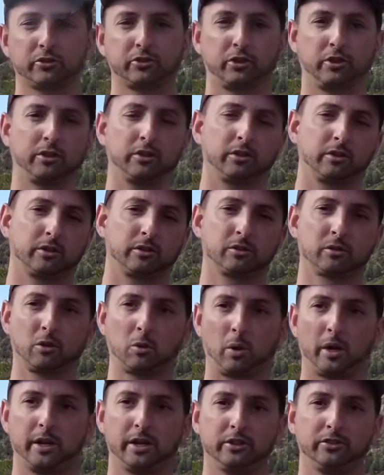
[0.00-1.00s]
aren't
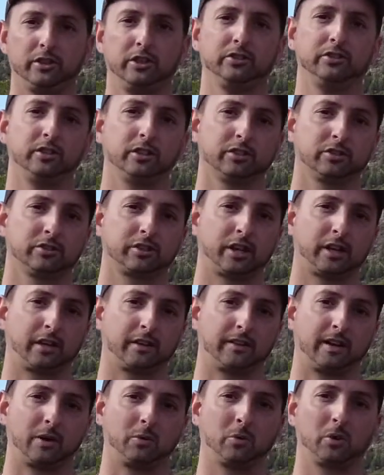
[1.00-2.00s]
quite as easy as checking
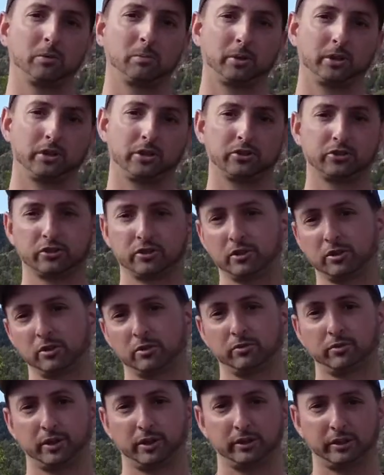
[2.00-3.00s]
that one, but they're still
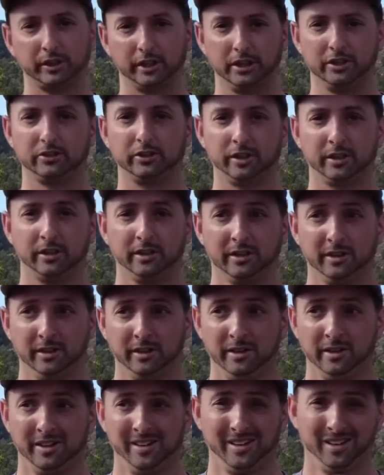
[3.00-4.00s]
fairly easy.
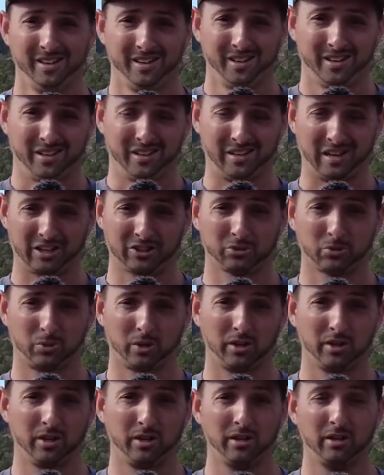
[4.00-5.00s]
The next
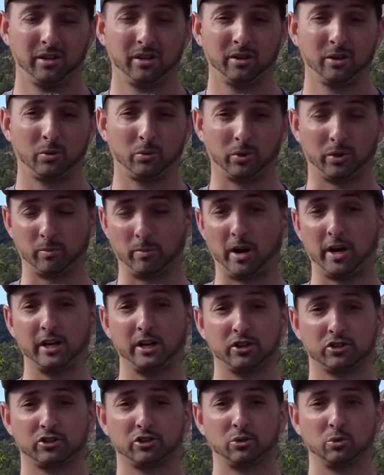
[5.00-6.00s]
one, where my
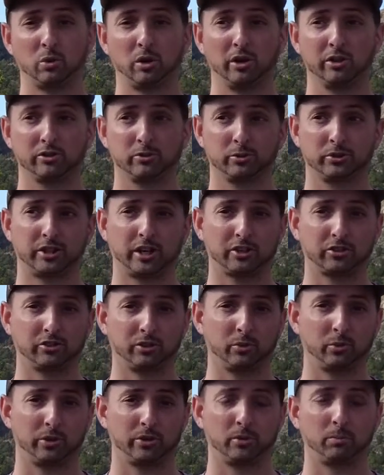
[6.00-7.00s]
issue was actually
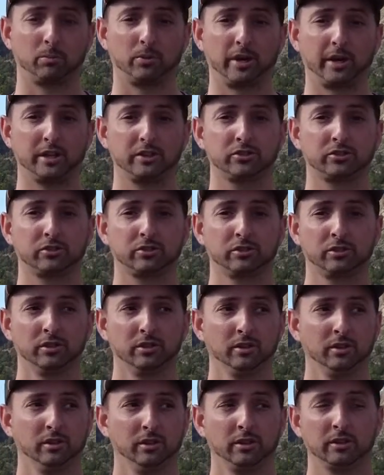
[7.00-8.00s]
where the
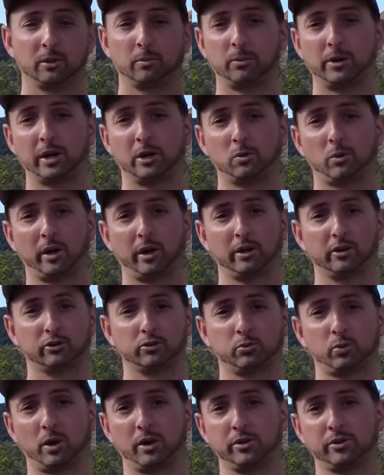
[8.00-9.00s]
brake wires
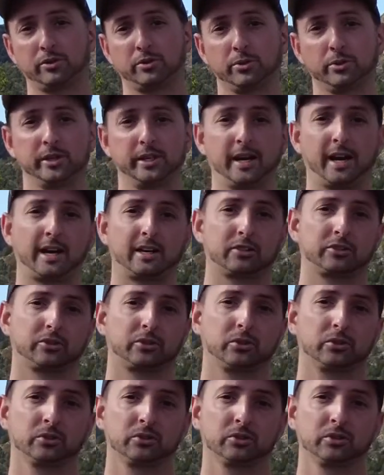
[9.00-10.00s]
run through the
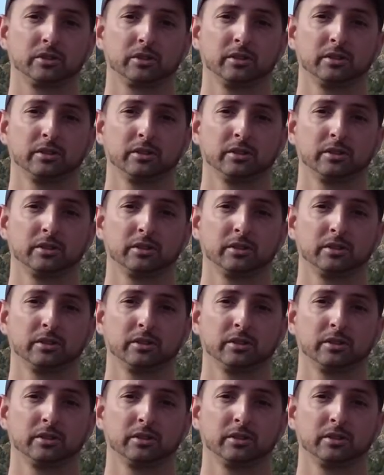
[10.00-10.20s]
axles.